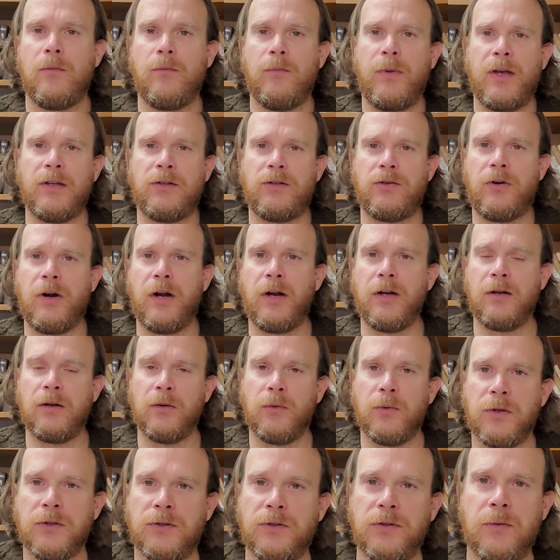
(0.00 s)
Pastor Ryan
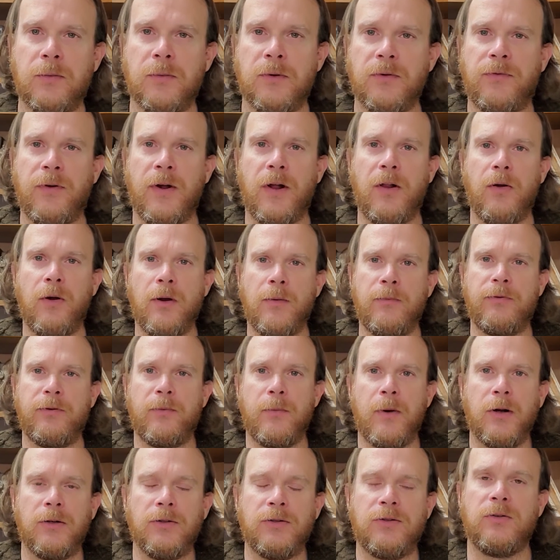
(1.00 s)
here with a sermon follow-up
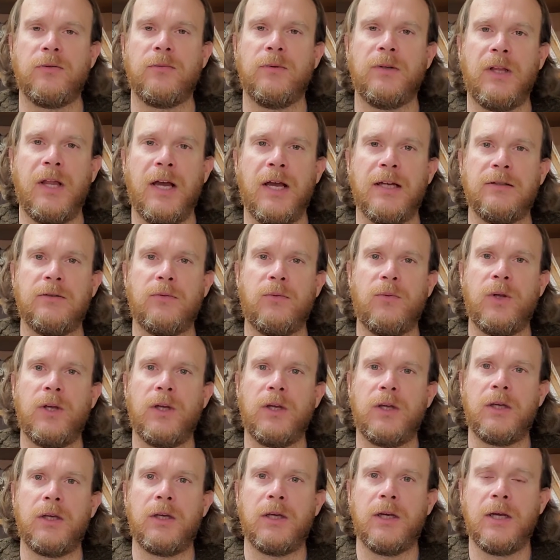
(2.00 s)
from our sermon last
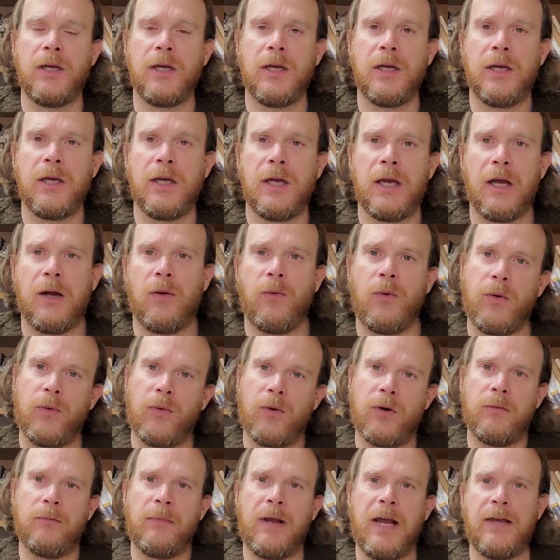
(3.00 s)
week. We
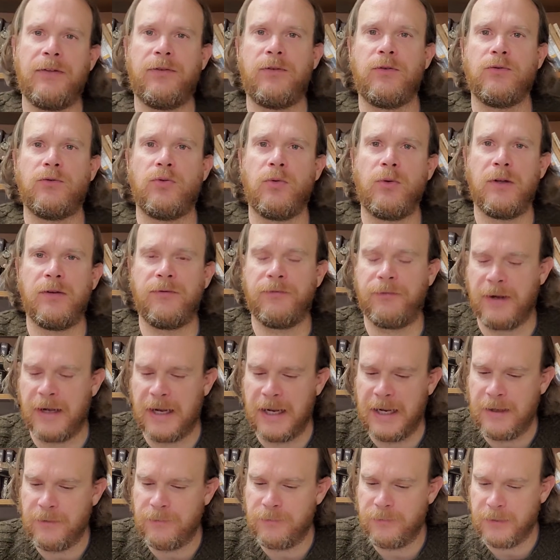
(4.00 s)
were in Matthew
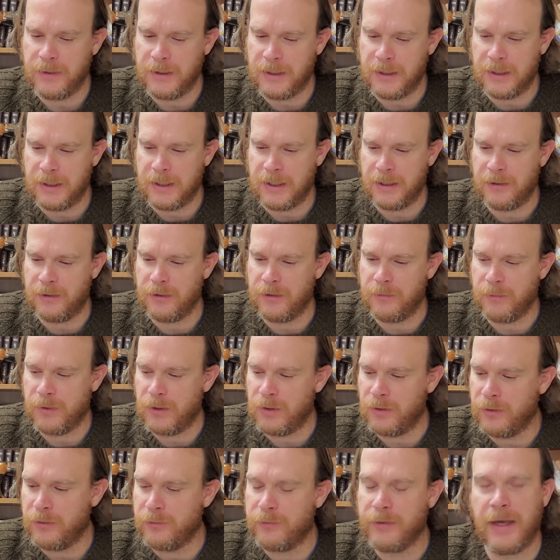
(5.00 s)
25, kind of in the
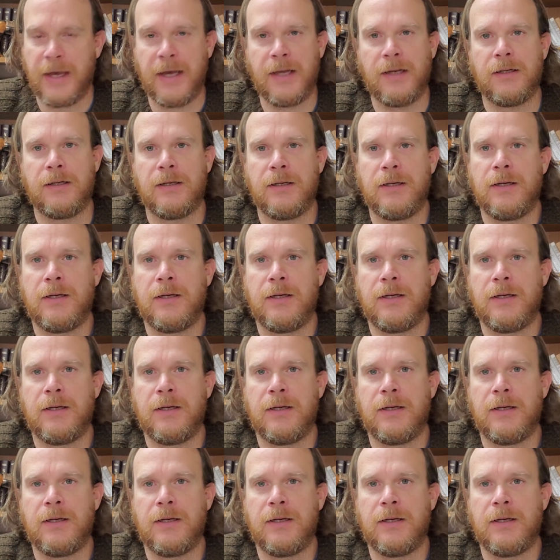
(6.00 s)
middle of that